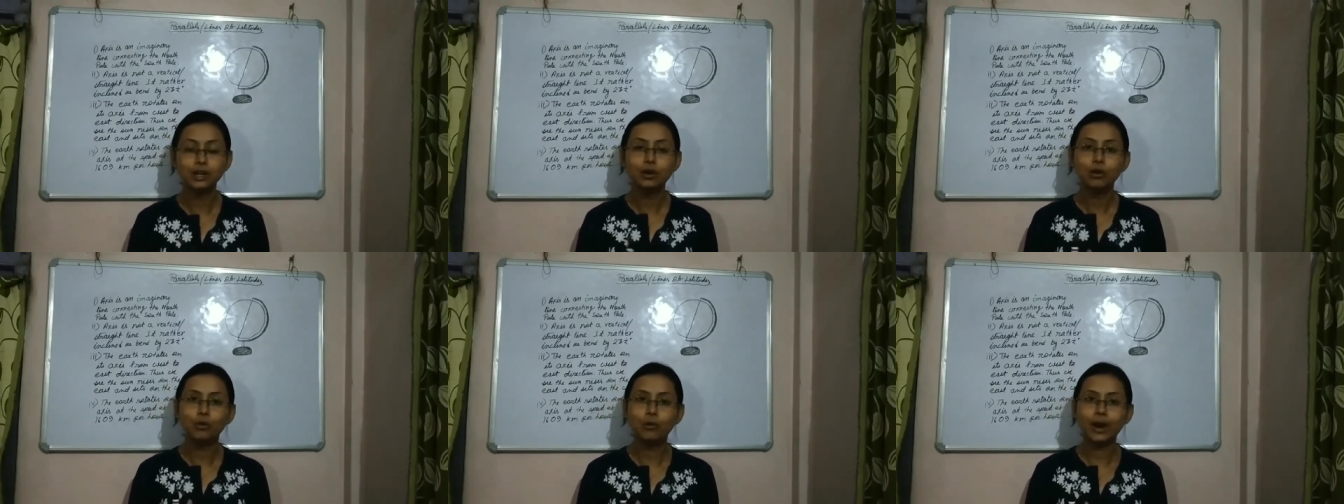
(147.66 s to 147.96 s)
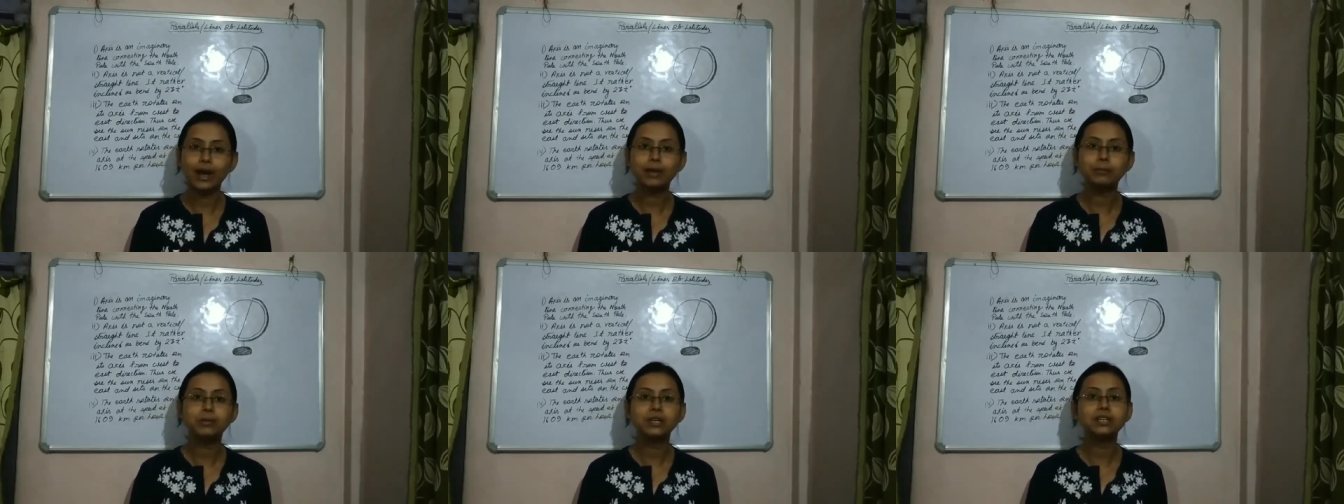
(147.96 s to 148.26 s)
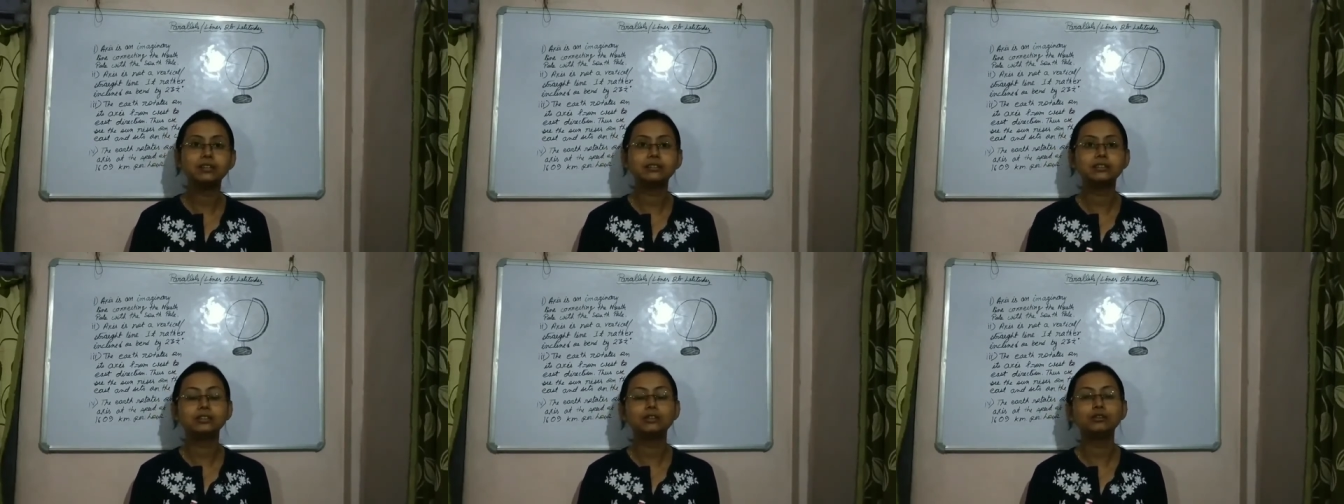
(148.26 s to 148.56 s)
Why?
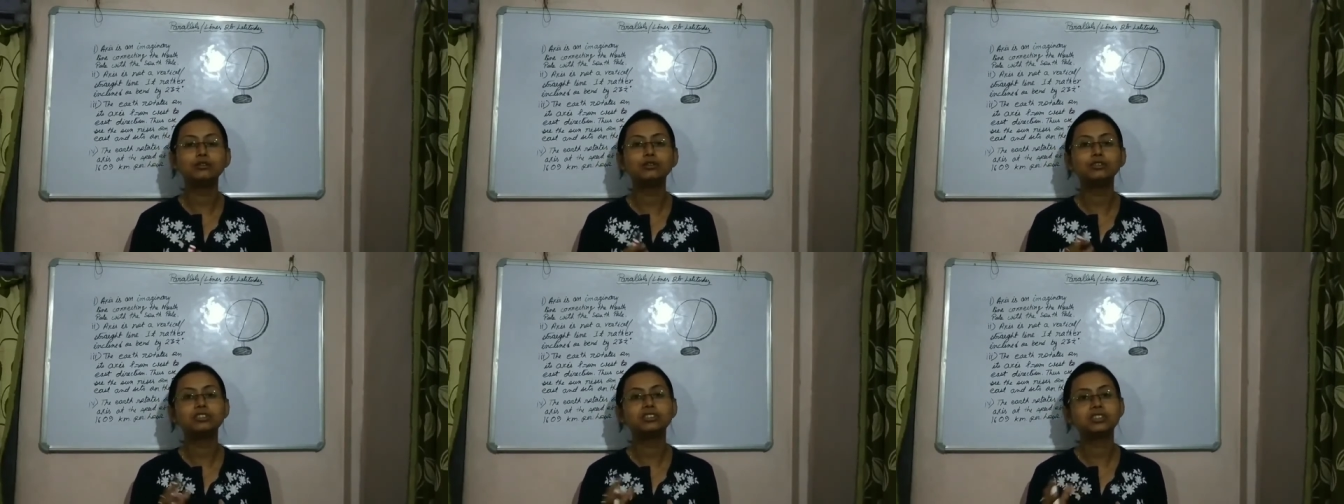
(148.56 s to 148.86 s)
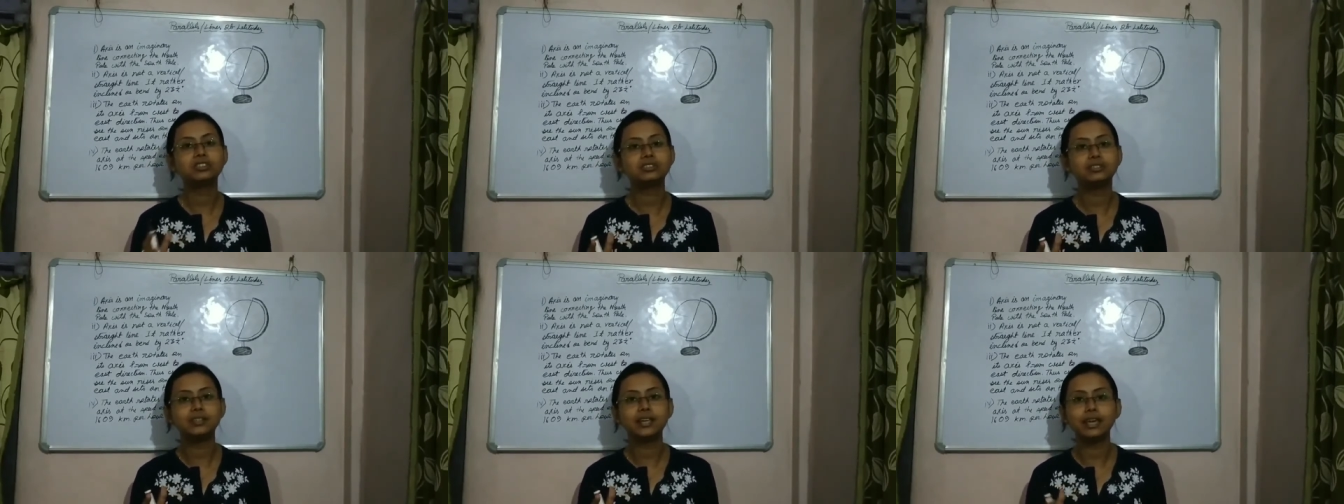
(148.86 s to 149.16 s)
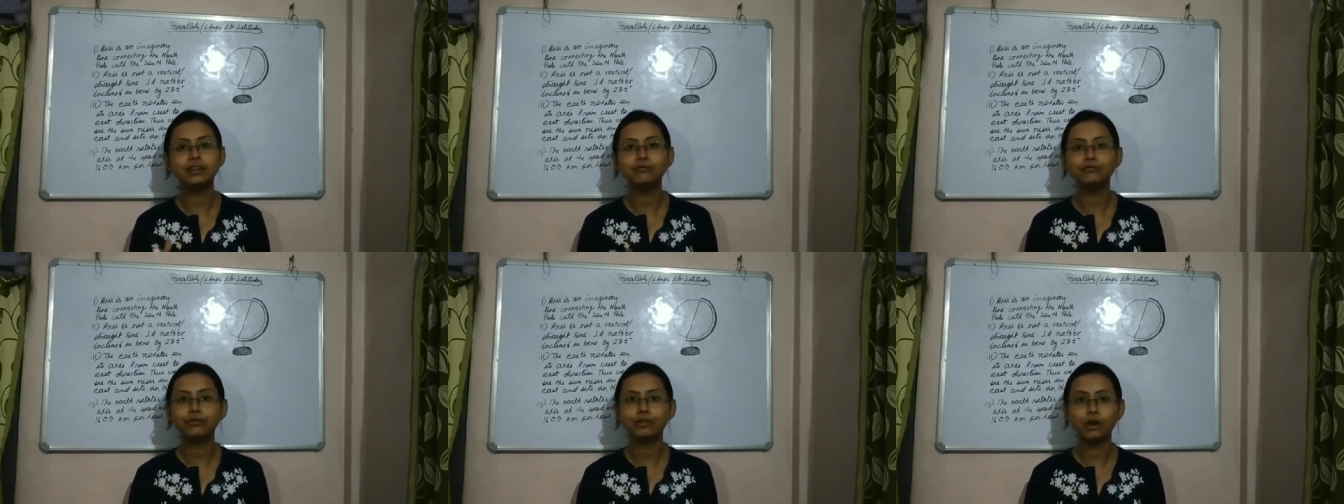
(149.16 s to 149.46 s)
Because it looks
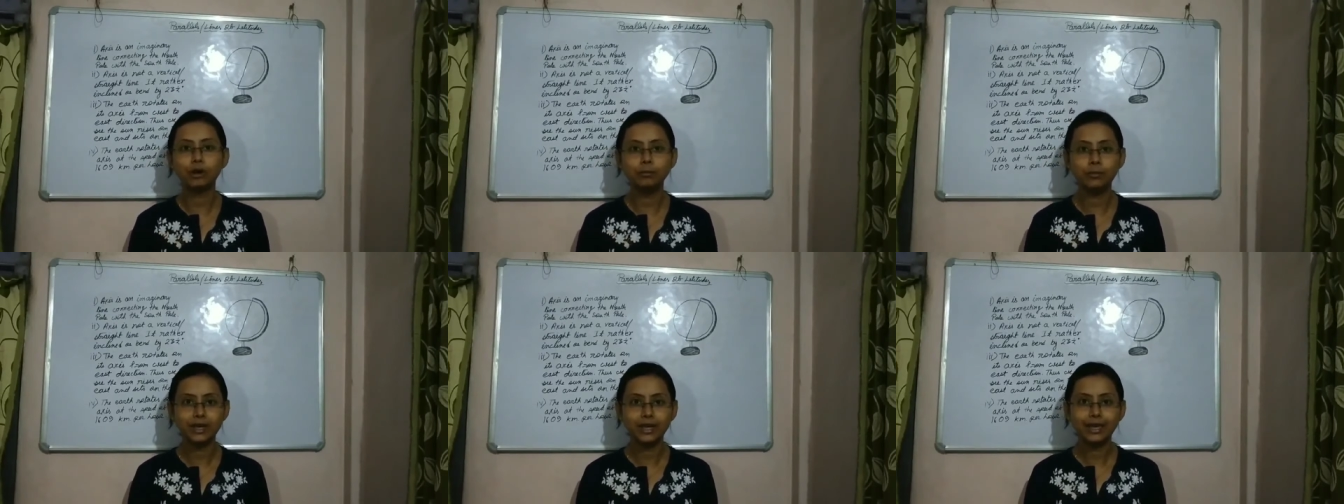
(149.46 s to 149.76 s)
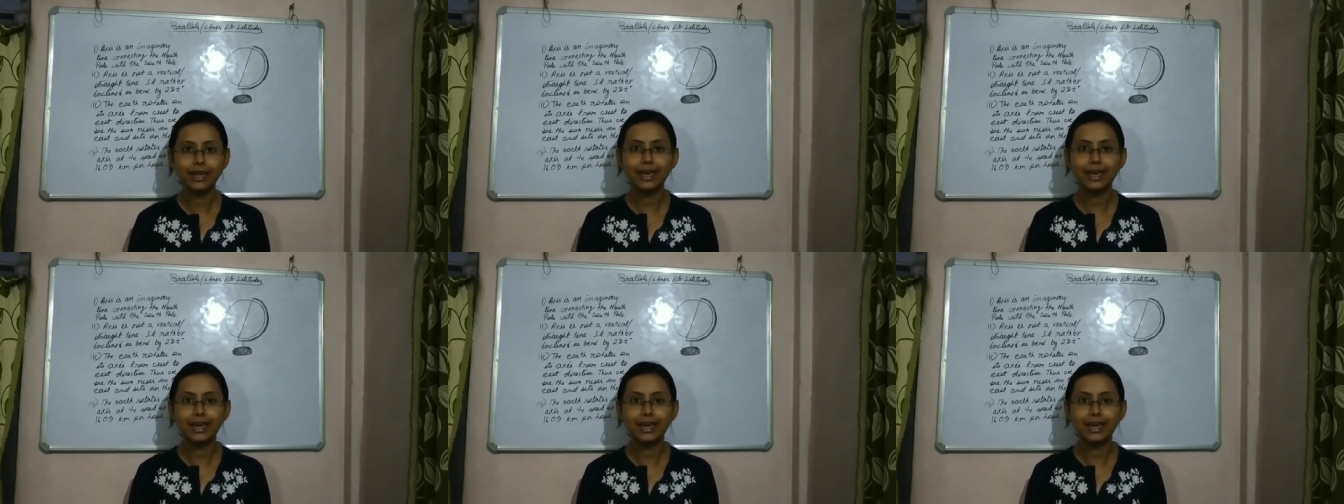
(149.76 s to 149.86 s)
same from